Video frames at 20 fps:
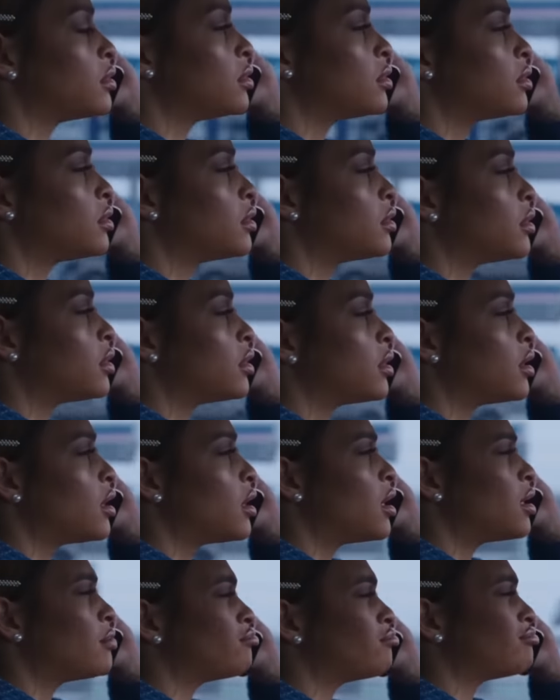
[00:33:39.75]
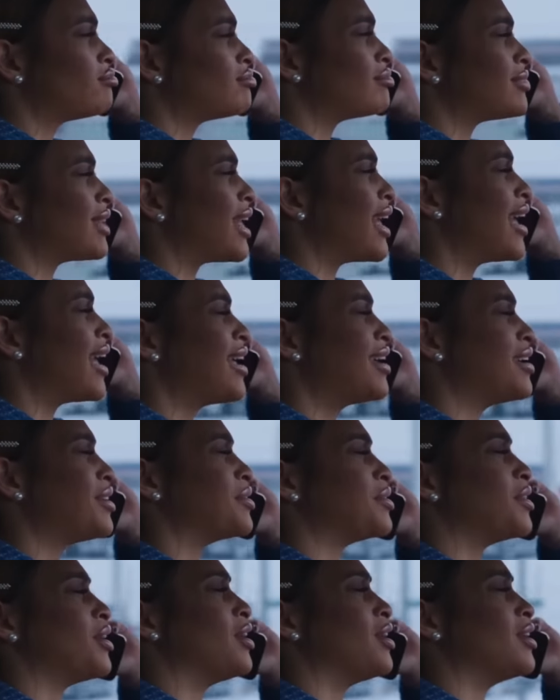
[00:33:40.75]
where you hear that from? Not shocked
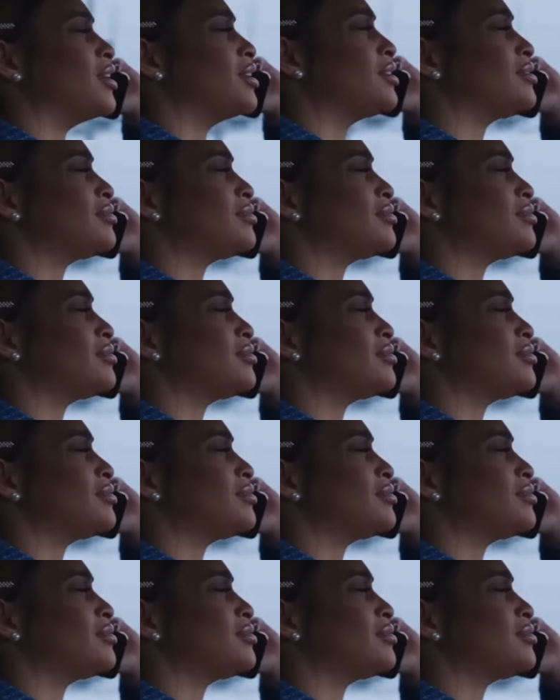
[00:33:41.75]
enough for me.